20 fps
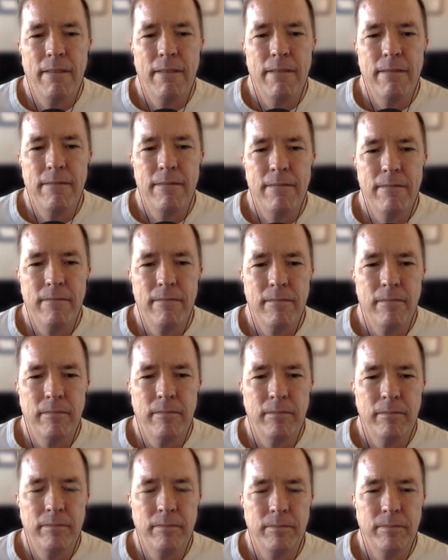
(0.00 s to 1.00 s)

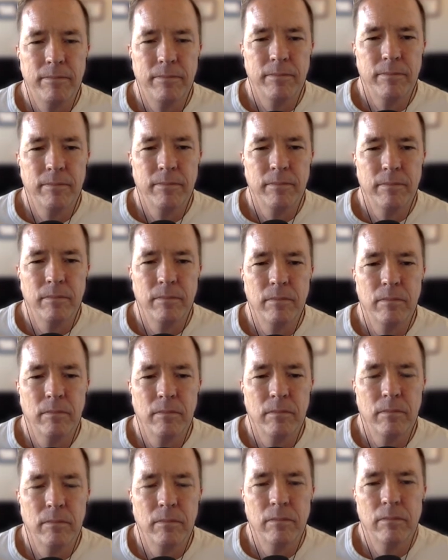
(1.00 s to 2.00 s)

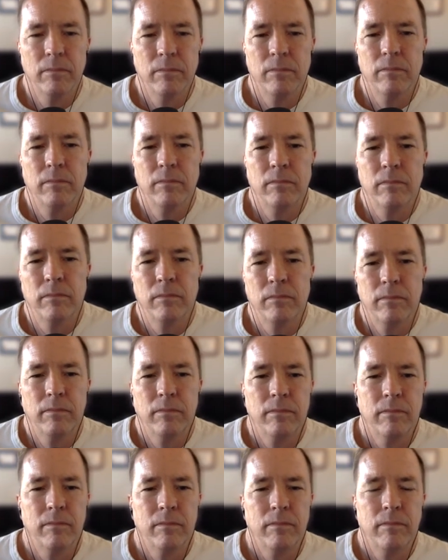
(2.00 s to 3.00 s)

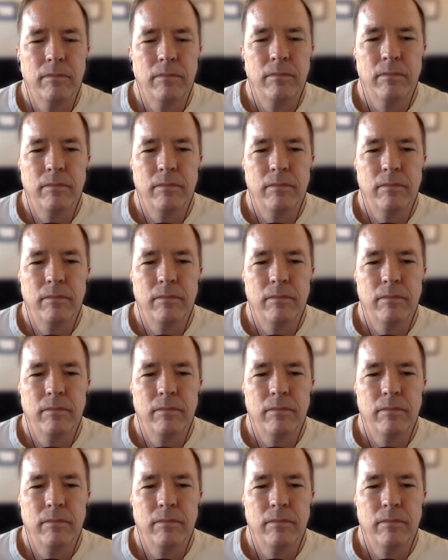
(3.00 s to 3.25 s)
The person shown says nothing.